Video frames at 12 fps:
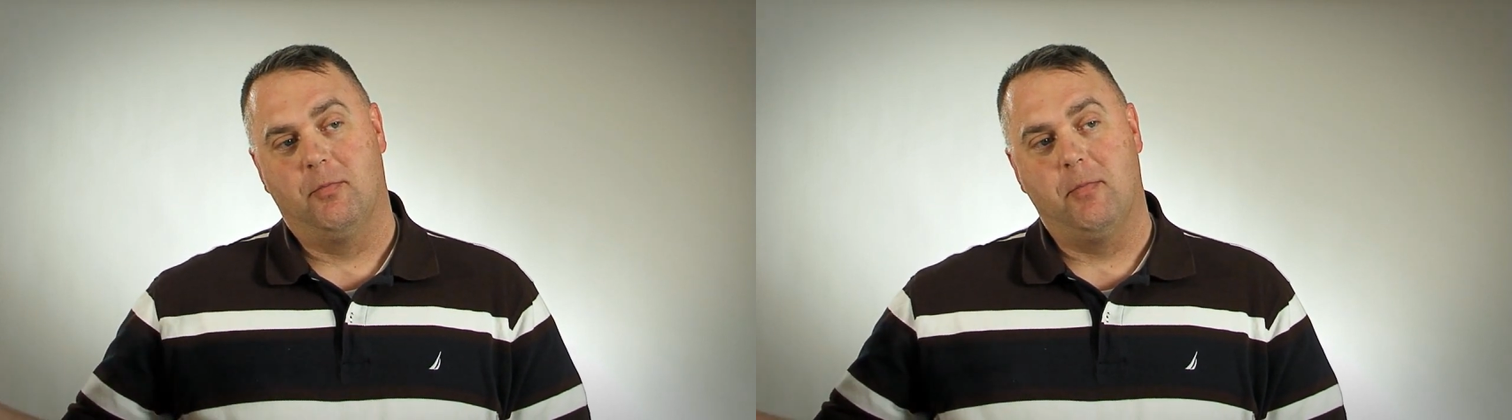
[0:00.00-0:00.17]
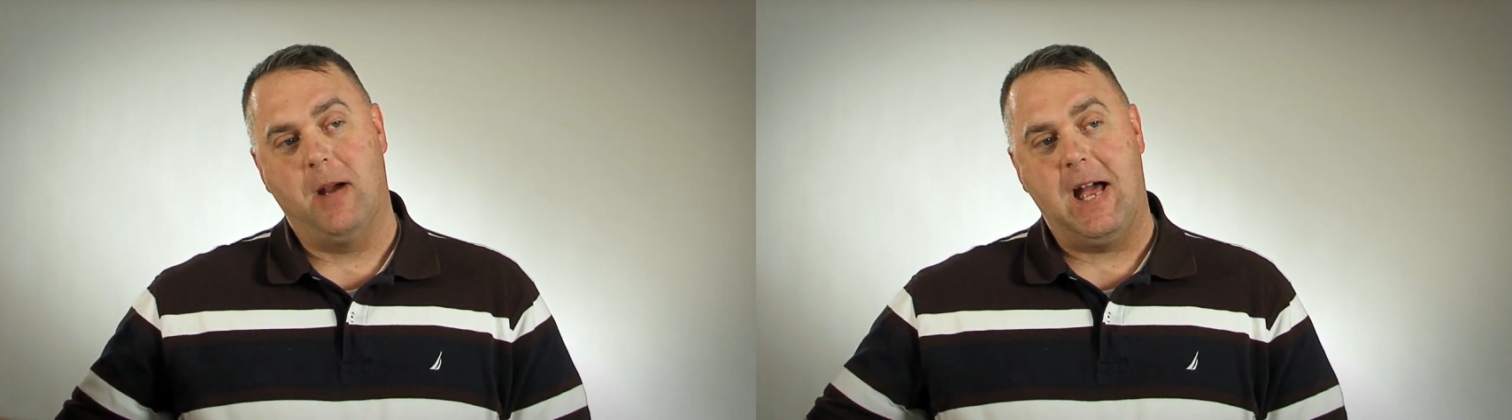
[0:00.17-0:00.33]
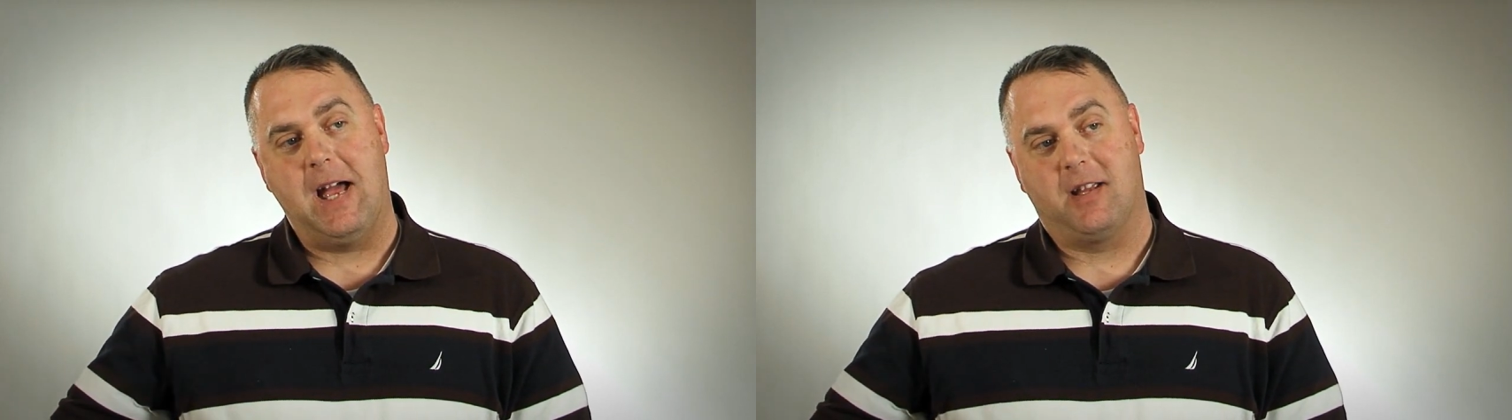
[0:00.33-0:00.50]

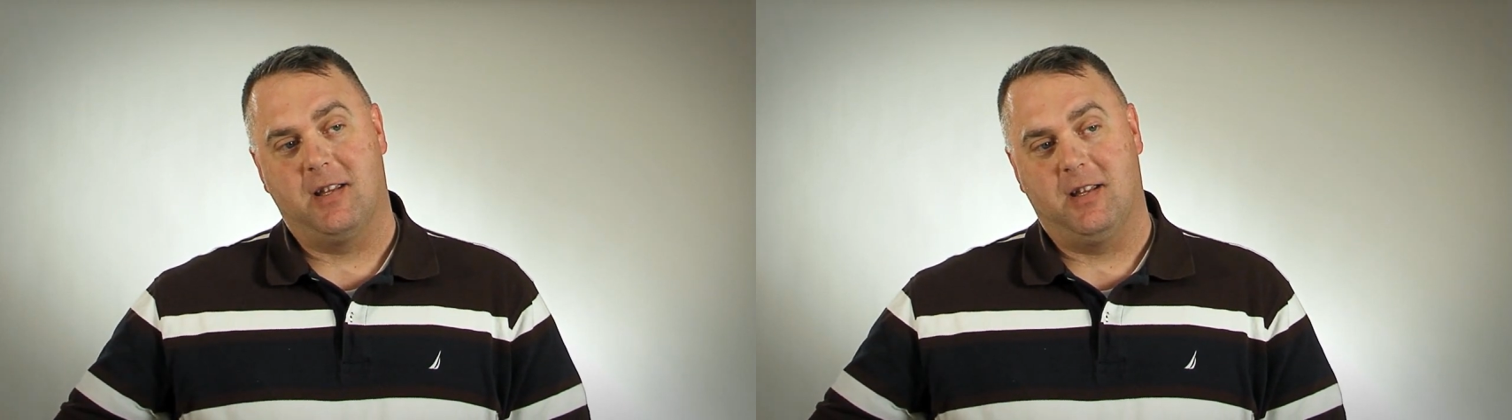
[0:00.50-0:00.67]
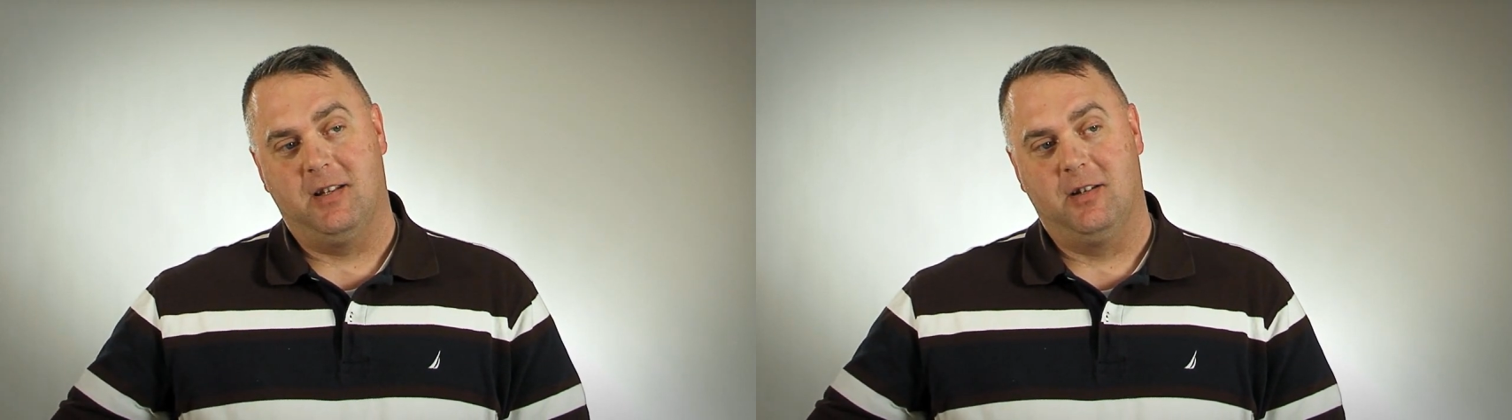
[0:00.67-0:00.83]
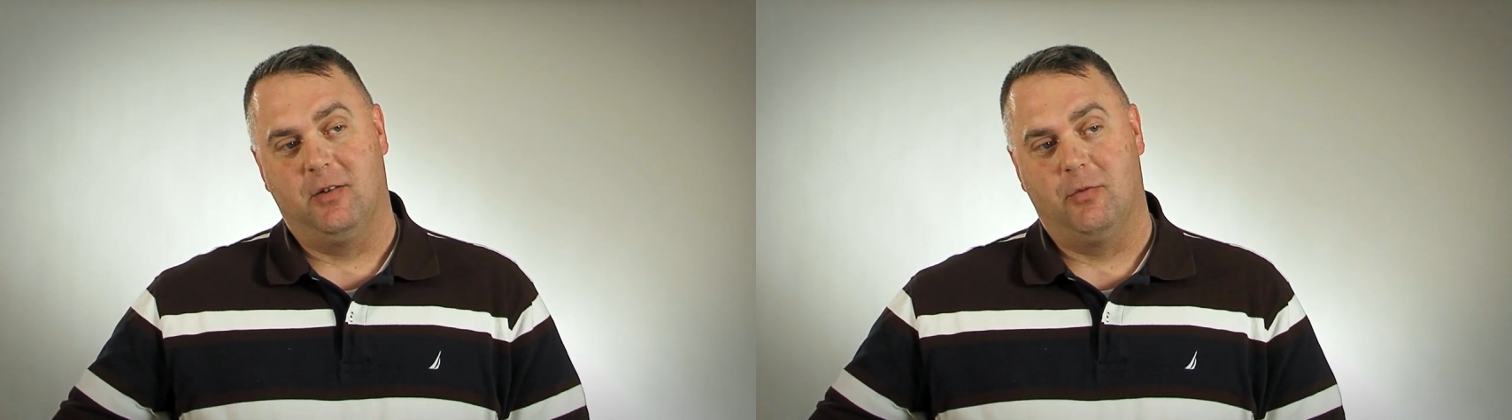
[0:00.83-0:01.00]
back
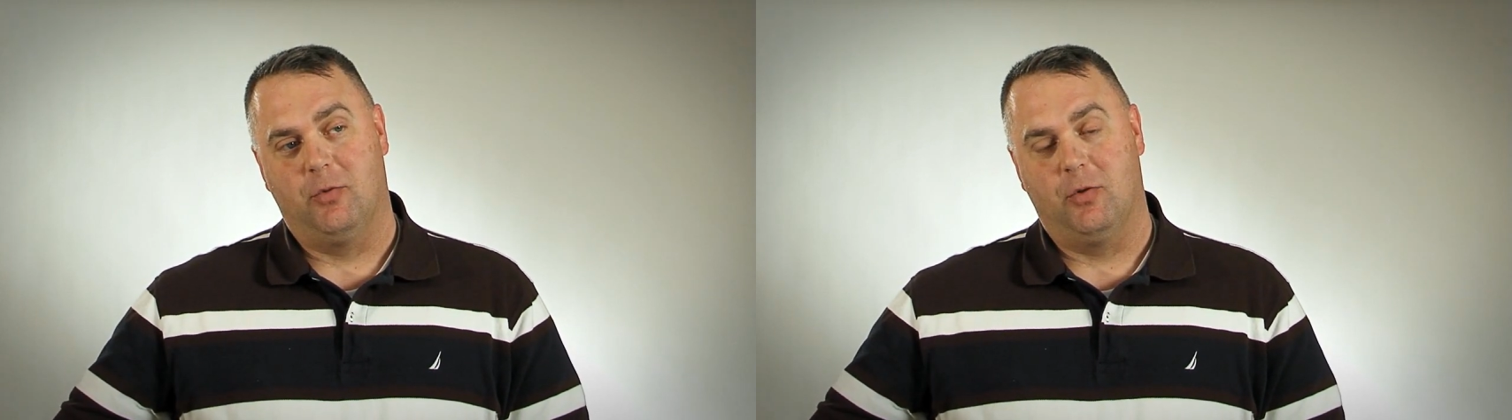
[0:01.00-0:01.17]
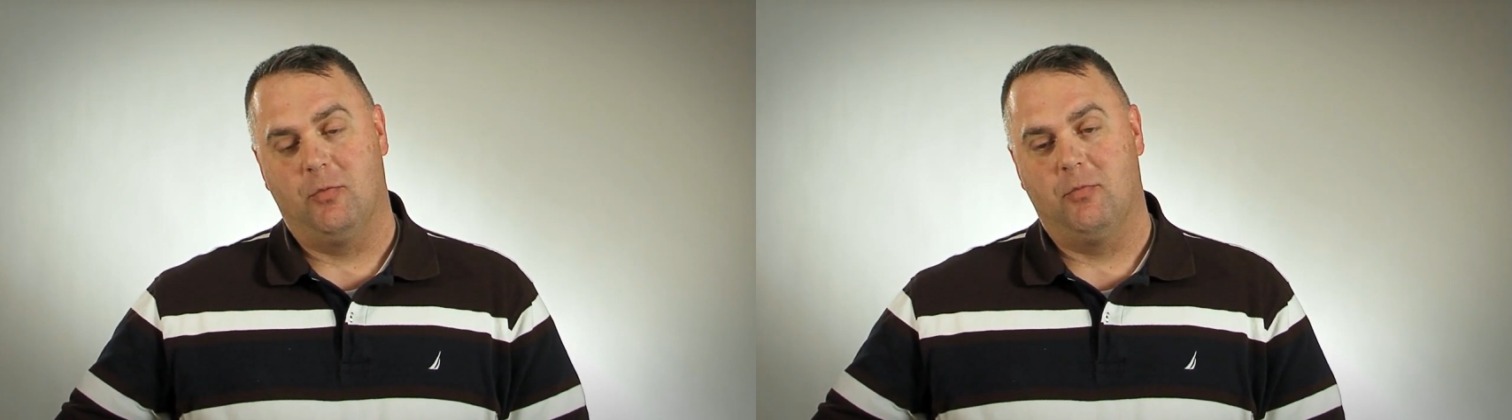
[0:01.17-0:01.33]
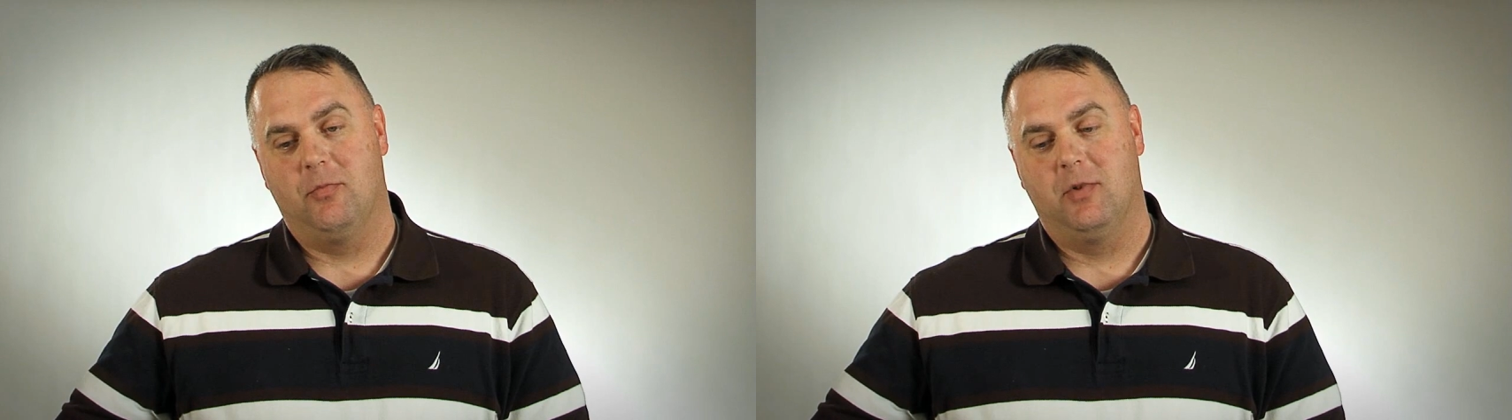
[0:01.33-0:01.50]
into the
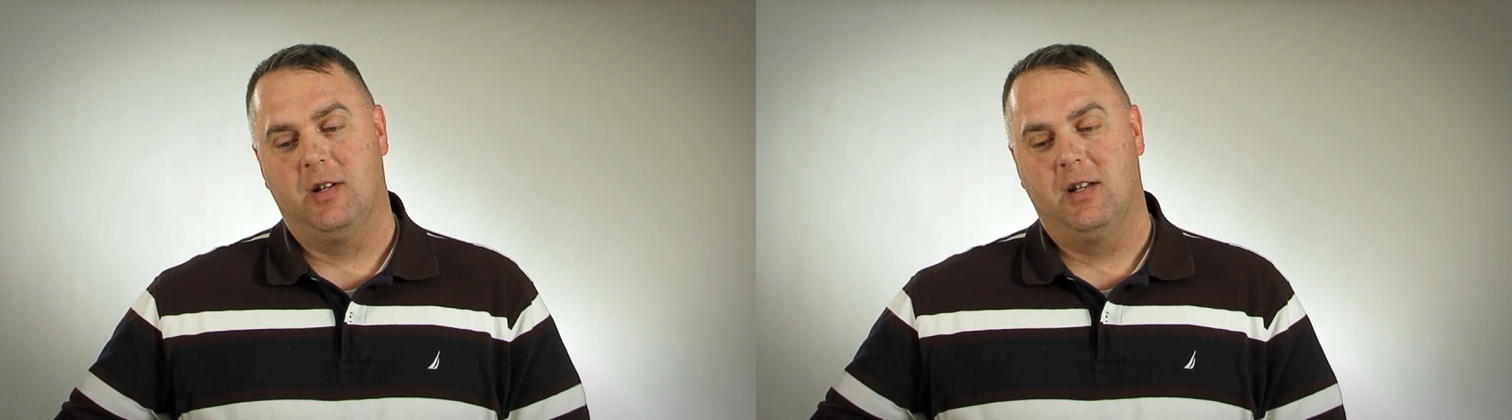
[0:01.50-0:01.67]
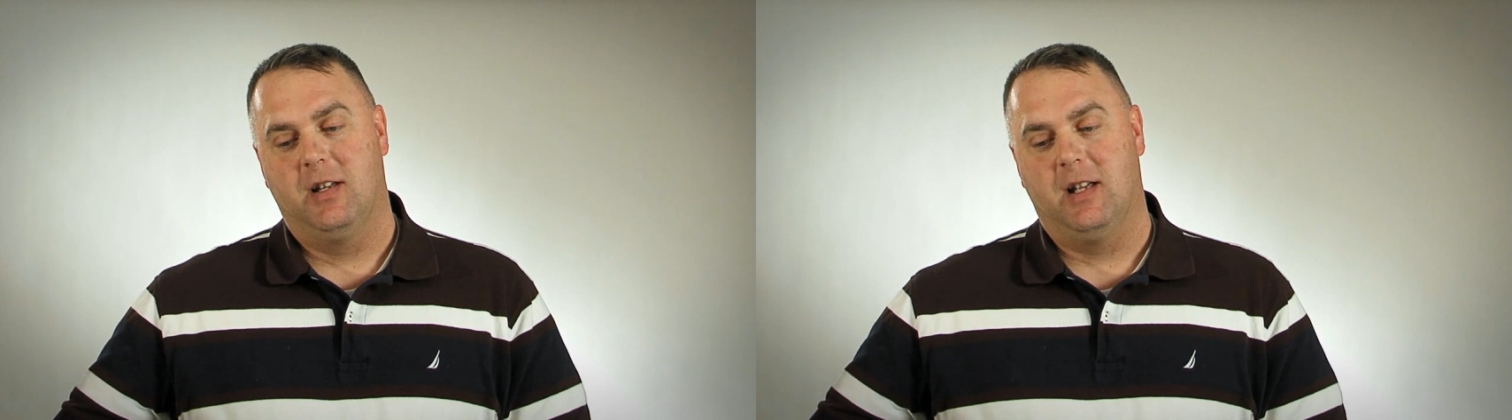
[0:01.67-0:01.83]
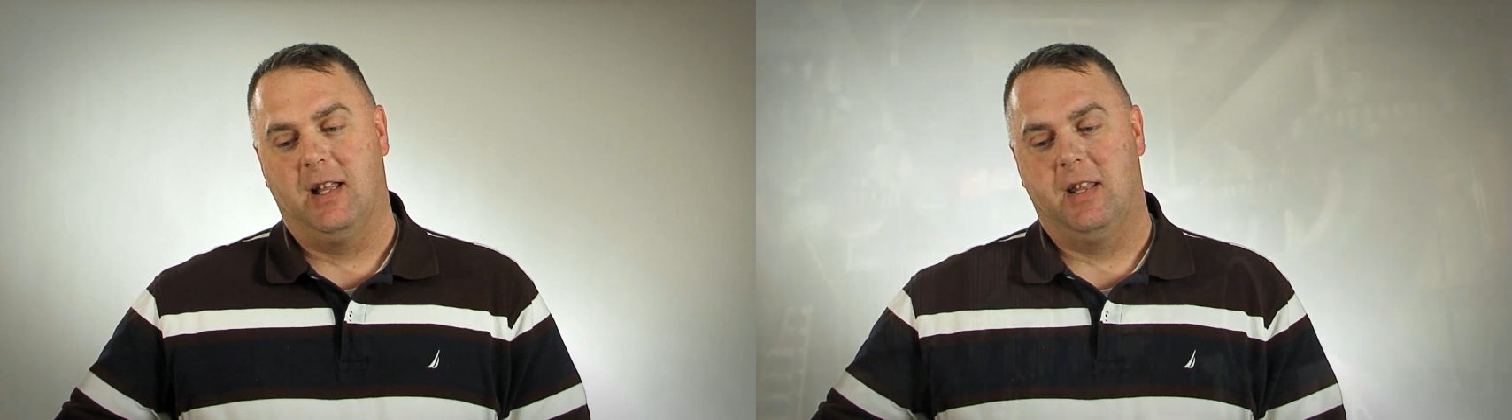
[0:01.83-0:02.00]
room,
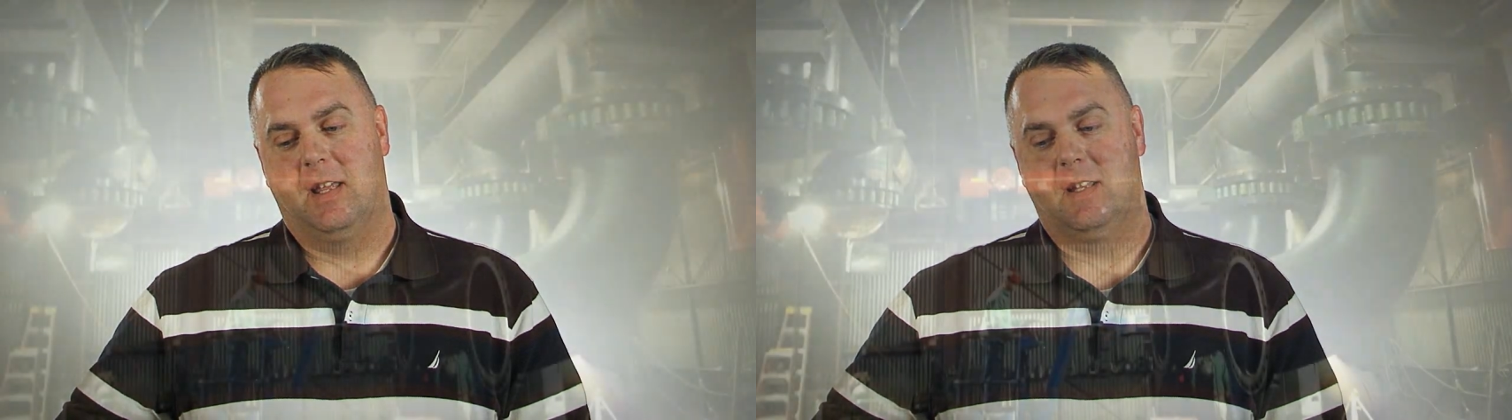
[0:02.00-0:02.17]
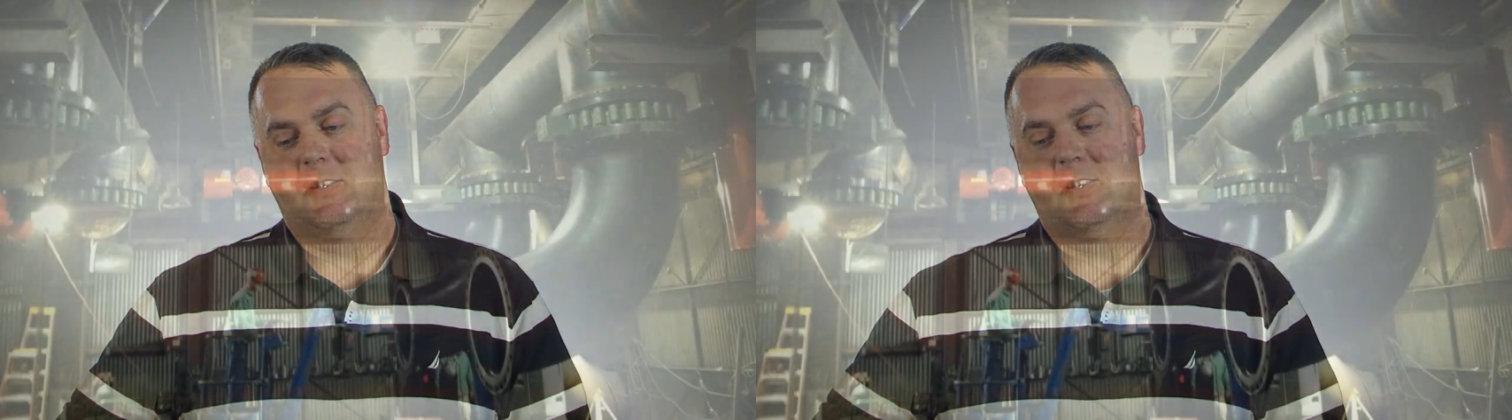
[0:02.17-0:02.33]
and then